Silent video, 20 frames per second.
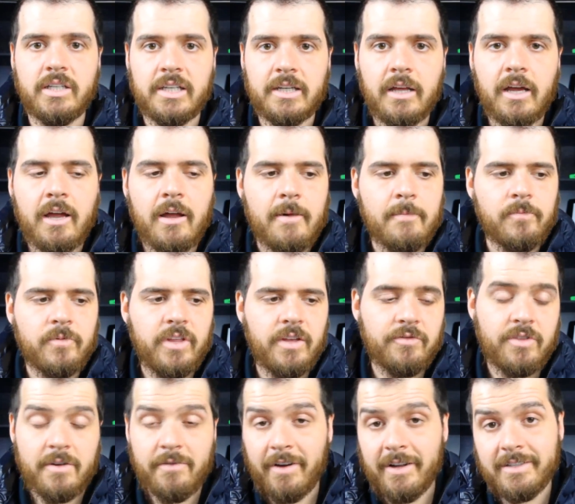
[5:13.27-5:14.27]
And if
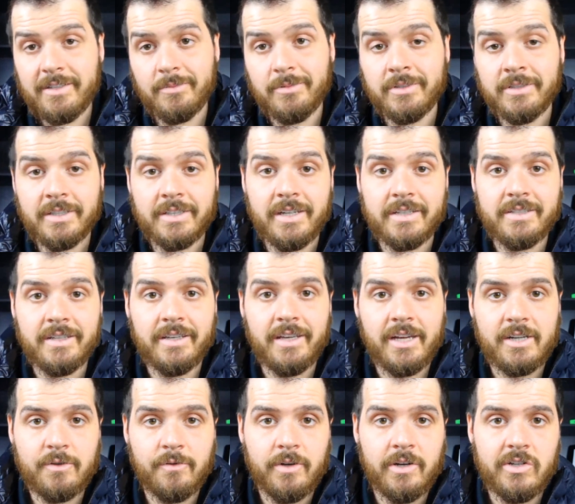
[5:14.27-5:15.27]
they find something that doesn't
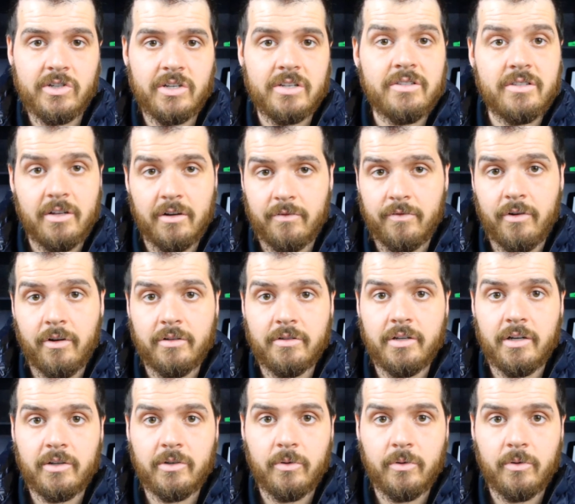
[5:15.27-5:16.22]
catch fish, it's their fault, not